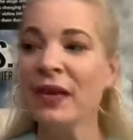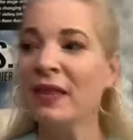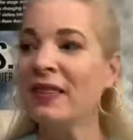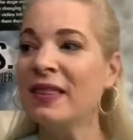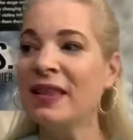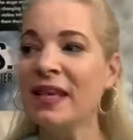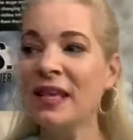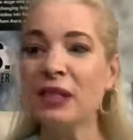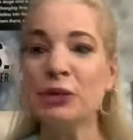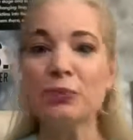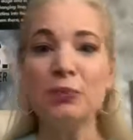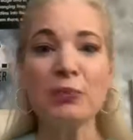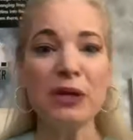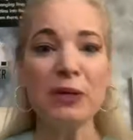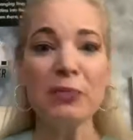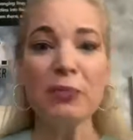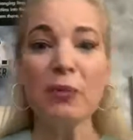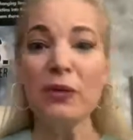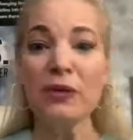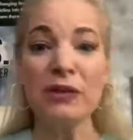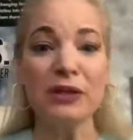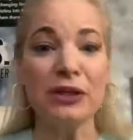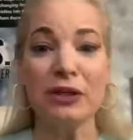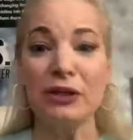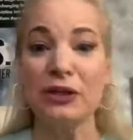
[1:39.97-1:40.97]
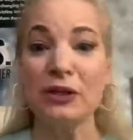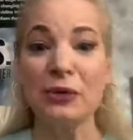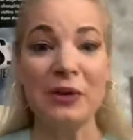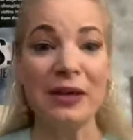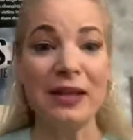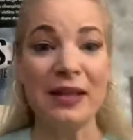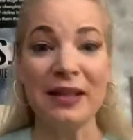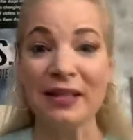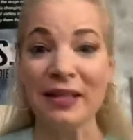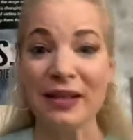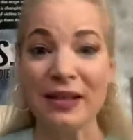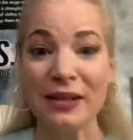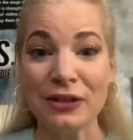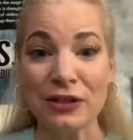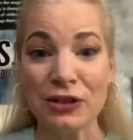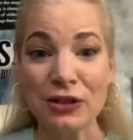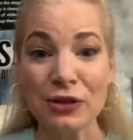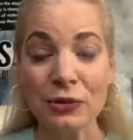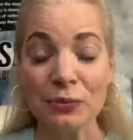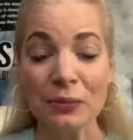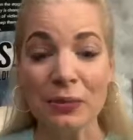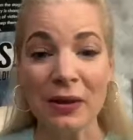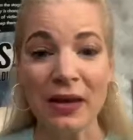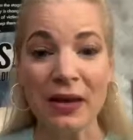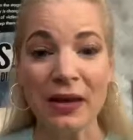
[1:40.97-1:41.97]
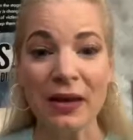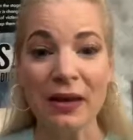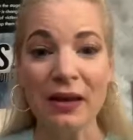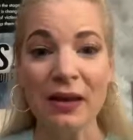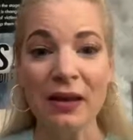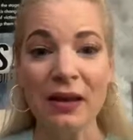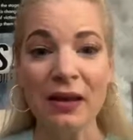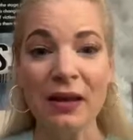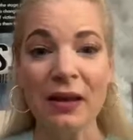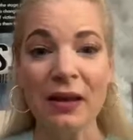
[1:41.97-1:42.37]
these people didn't do anything to me.